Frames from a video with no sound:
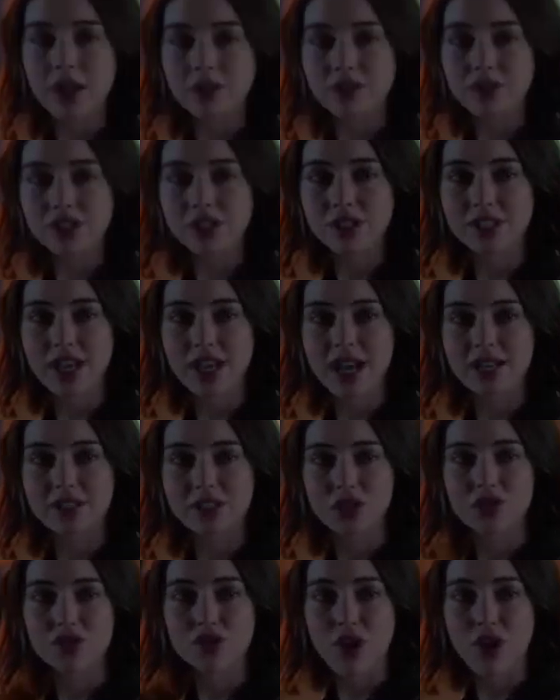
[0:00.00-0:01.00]
Jacinda has you
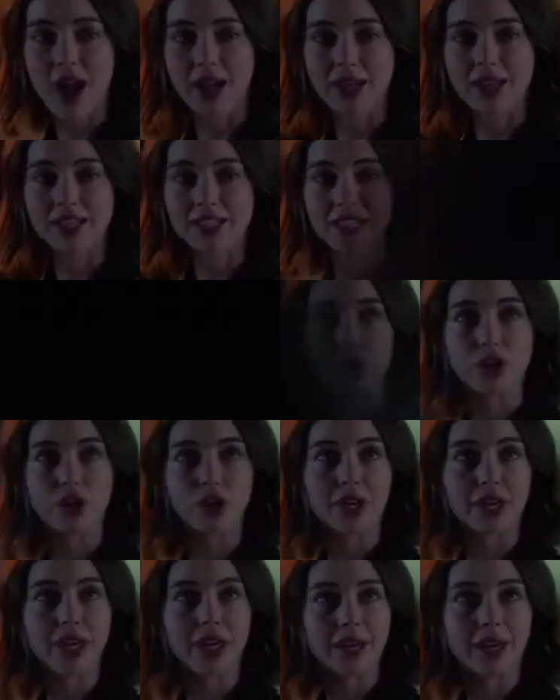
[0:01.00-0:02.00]
tracking down her
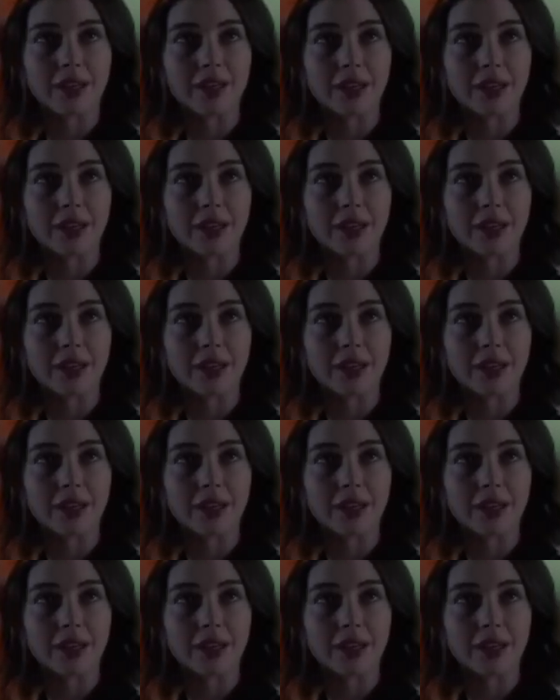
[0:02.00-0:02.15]
kid?